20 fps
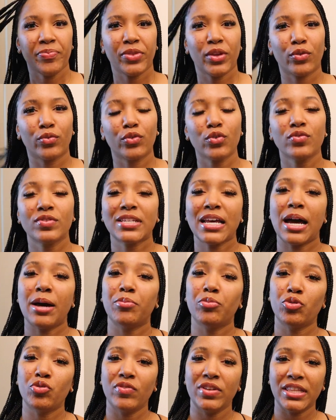the rooftop
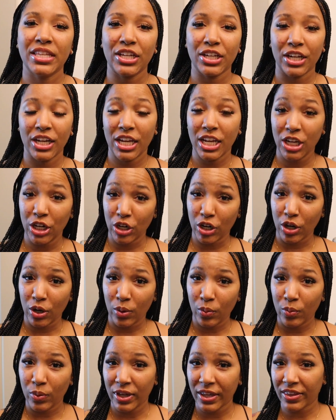movie theater here
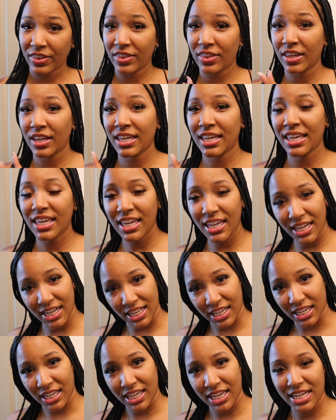with
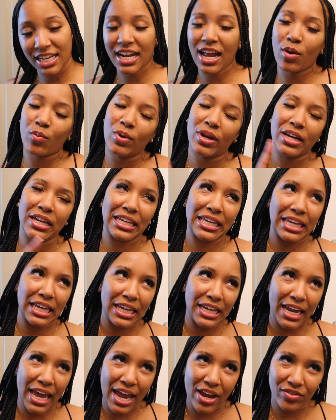Kita, and then I went
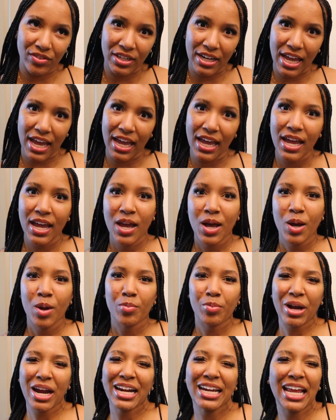again after that
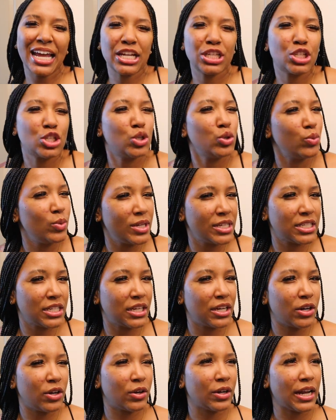probably like 2 weeks
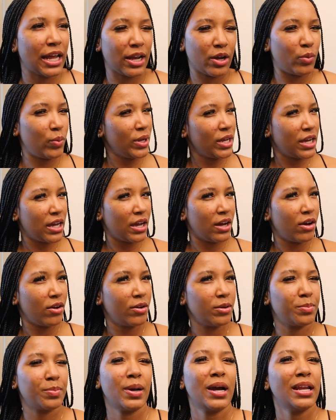ago or like a week ago,
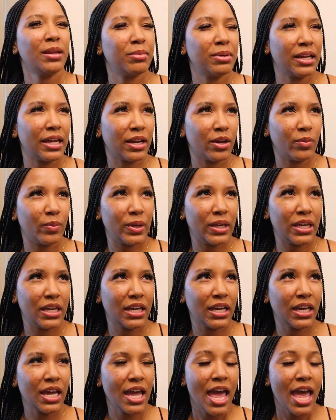probably been like a week,